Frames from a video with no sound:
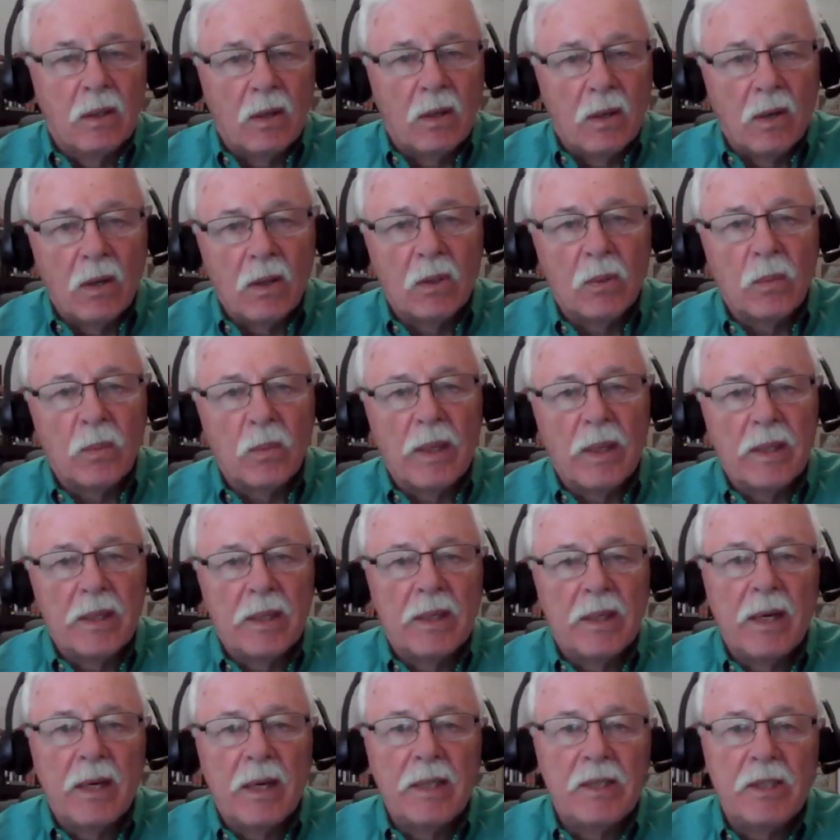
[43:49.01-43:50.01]
all the way to
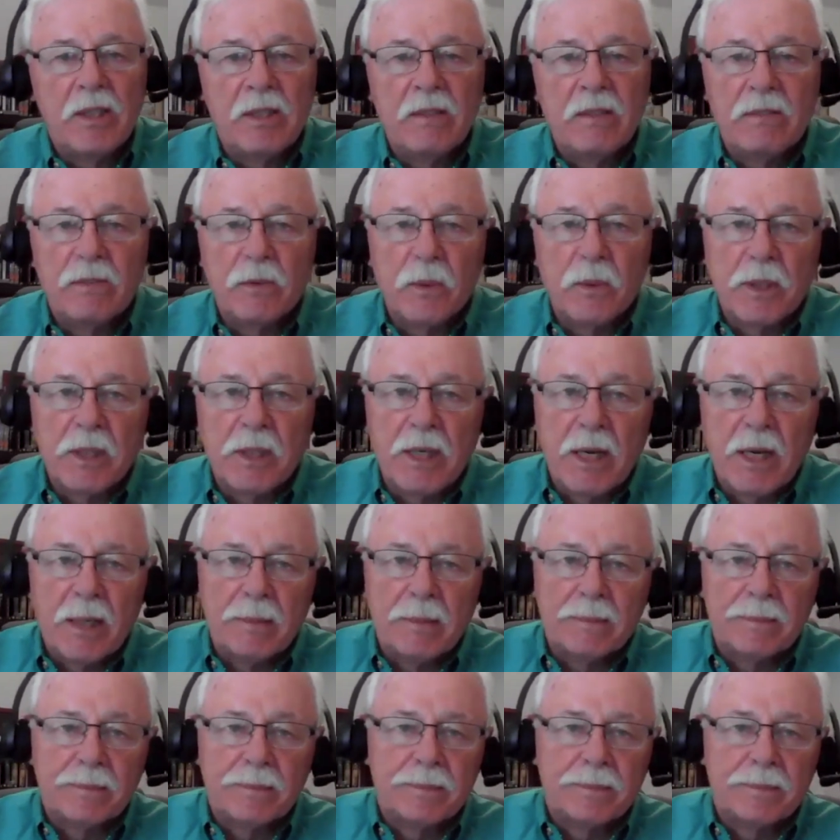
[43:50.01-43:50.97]
nineteen forty-eight.